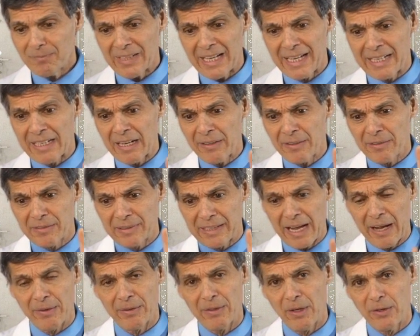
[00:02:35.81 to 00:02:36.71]
and other
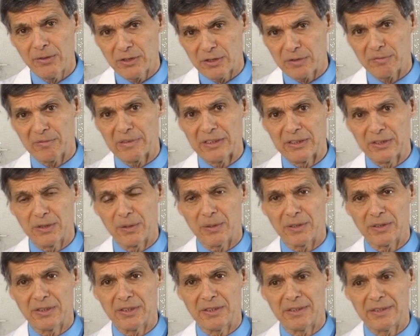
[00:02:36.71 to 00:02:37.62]
downloads and
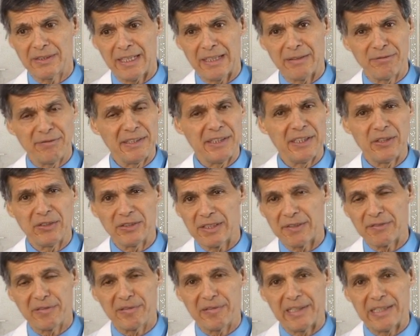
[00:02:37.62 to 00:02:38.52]
resources and videos
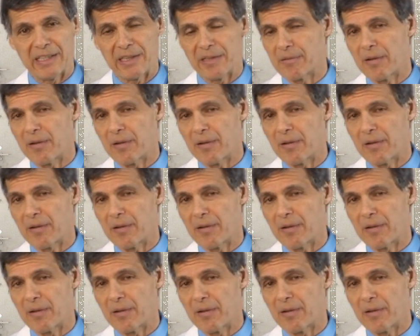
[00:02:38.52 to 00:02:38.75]
I've created.